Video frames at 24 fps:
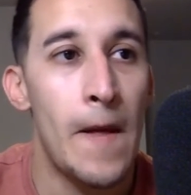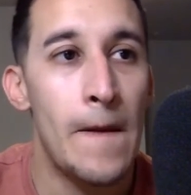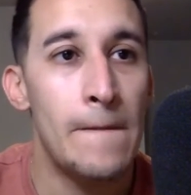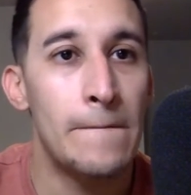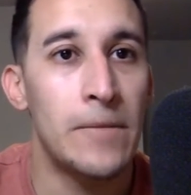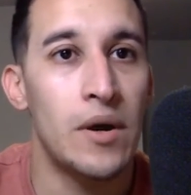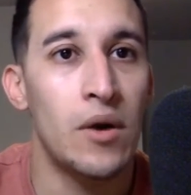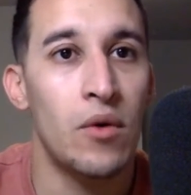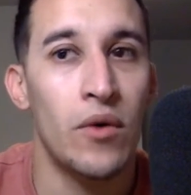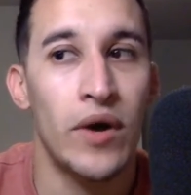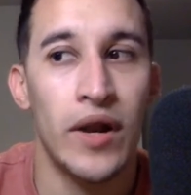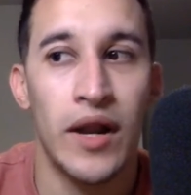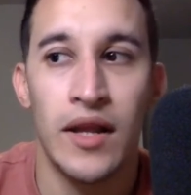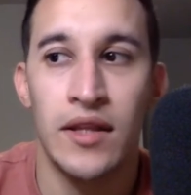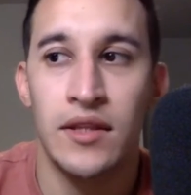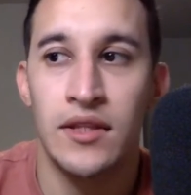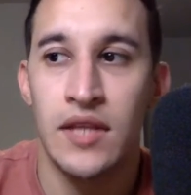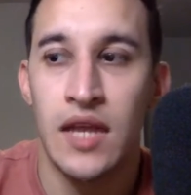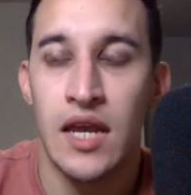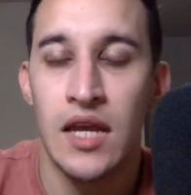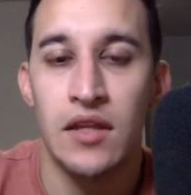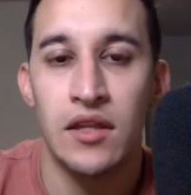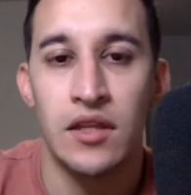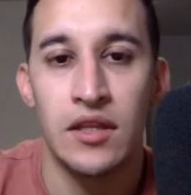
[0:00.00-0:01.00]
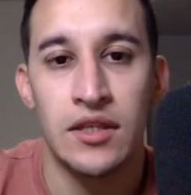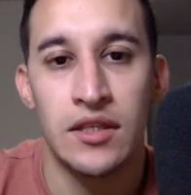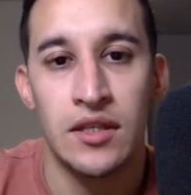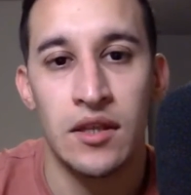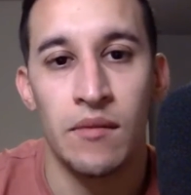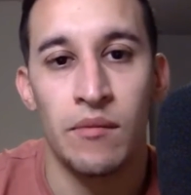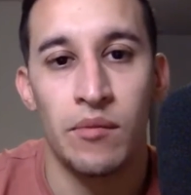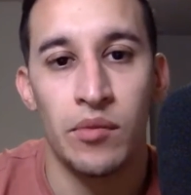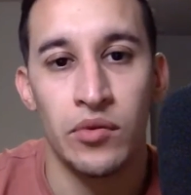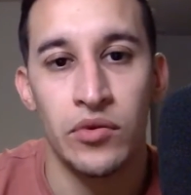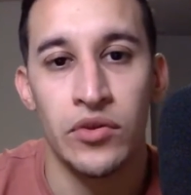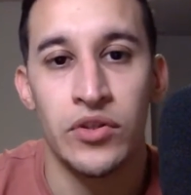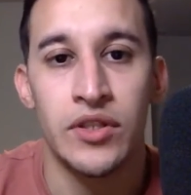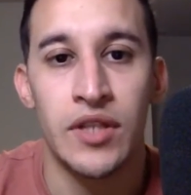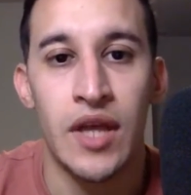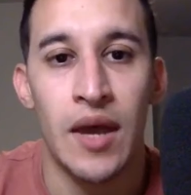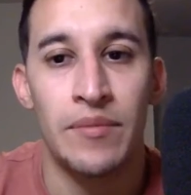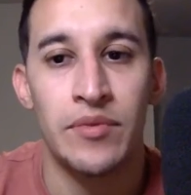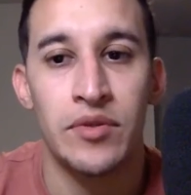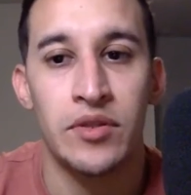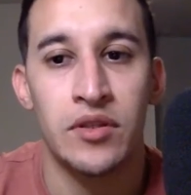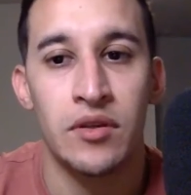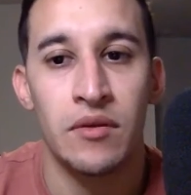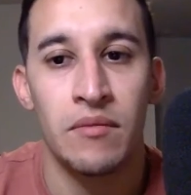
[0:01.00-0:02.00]
But when I take the simple
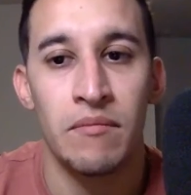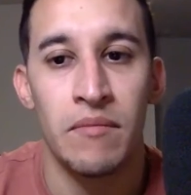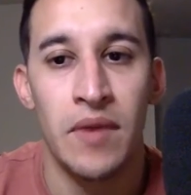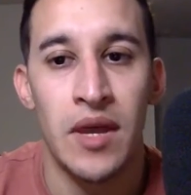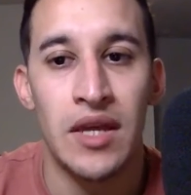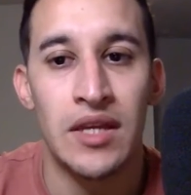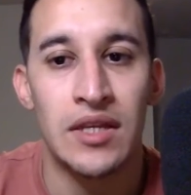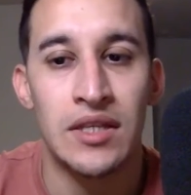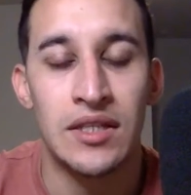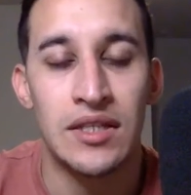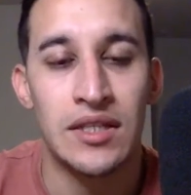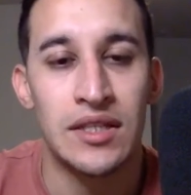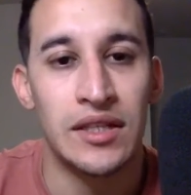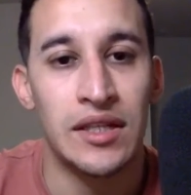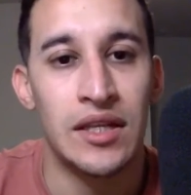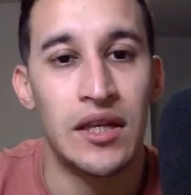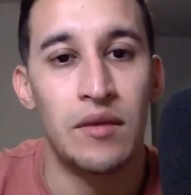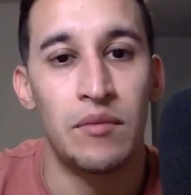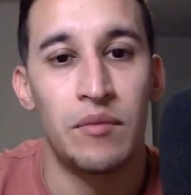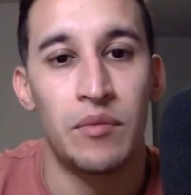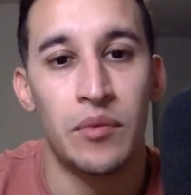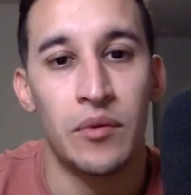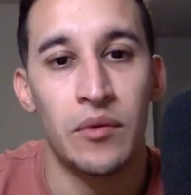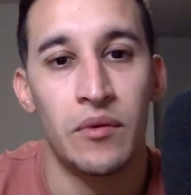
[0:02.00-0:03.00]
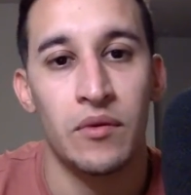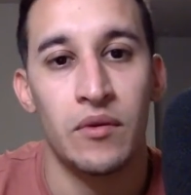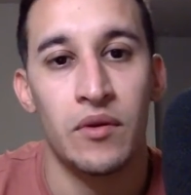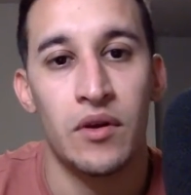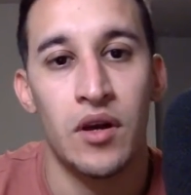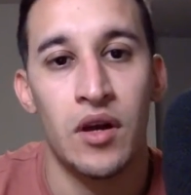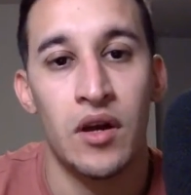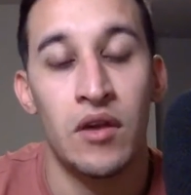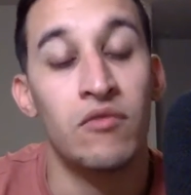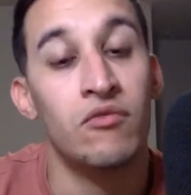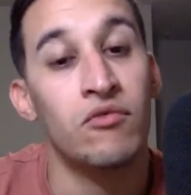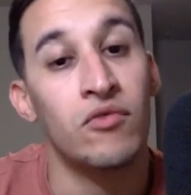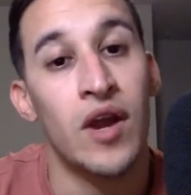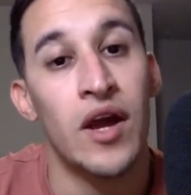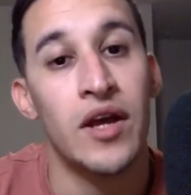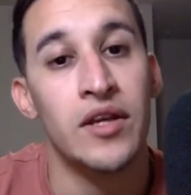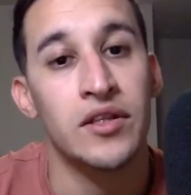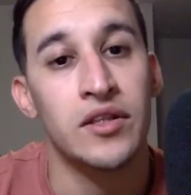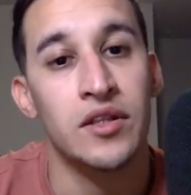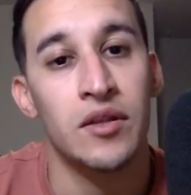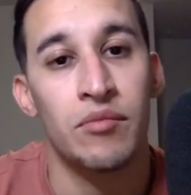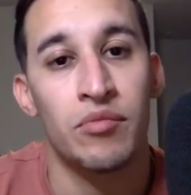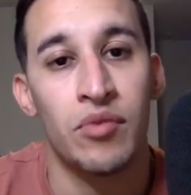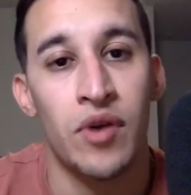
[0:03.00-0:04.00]
steps to make sleep and
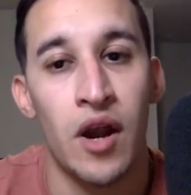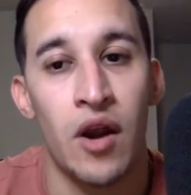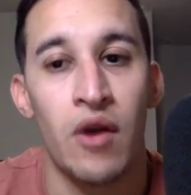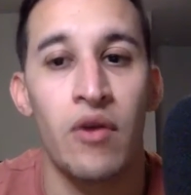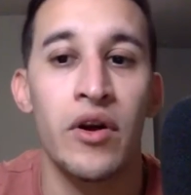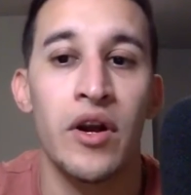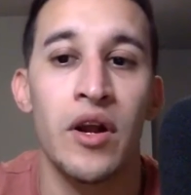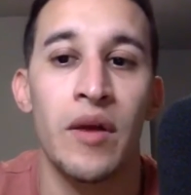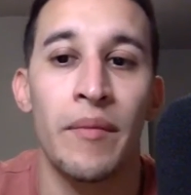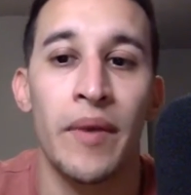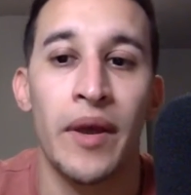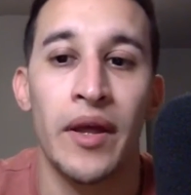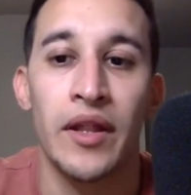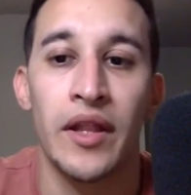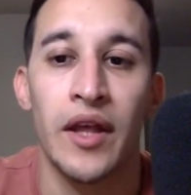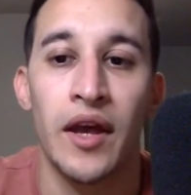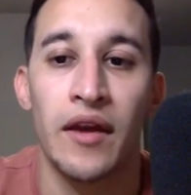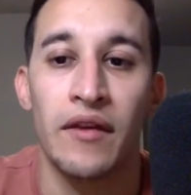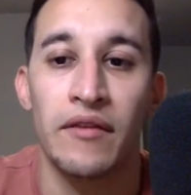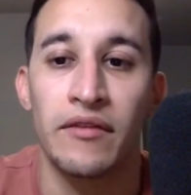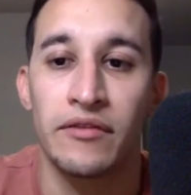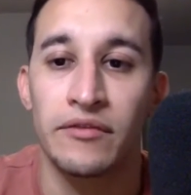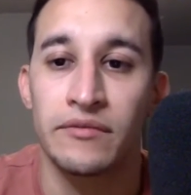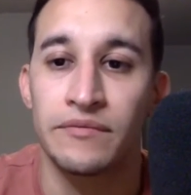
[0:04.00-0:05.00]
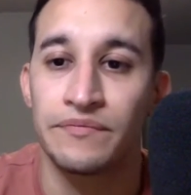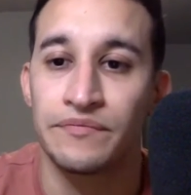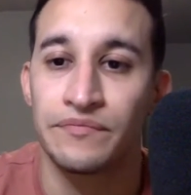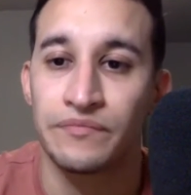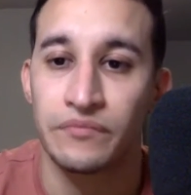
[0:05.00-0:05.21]
rest a priority in my life,